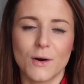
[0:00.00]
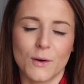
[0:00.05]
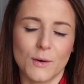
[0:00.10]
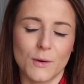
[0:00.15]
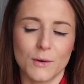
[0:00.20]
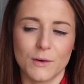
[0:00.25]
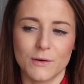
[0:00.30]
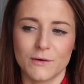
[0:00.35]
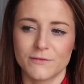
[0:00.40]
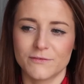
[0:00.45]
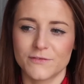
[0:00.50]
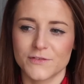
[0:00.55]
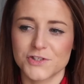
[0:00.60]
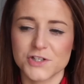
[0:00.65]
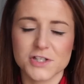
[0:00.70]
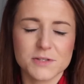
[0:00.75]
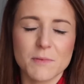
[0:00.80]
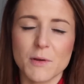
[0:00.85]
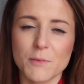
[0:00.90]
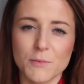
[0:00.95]
of
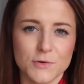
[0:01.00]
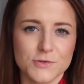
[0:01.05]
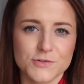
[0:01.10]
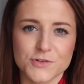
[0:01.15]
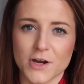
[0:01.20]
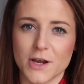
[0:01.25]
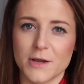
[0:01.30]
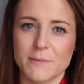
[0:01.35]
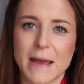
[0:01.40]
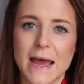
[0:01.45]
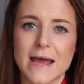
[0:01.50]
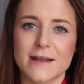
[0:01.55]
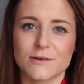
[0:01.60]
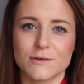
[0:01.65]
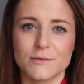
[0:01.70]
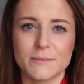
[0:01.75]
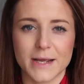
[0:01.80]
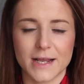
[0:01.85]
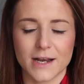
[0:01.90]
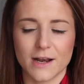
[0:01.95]
just my wardrobe and
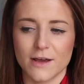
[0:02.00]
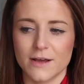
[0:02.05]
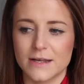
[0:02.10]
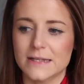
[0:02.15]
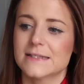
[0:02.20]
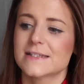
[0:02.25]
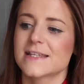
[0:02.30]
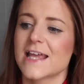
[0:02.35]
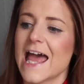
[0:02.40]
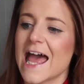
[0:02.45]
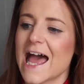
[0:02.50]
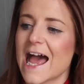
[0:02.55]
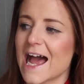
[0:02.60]
all my clothes,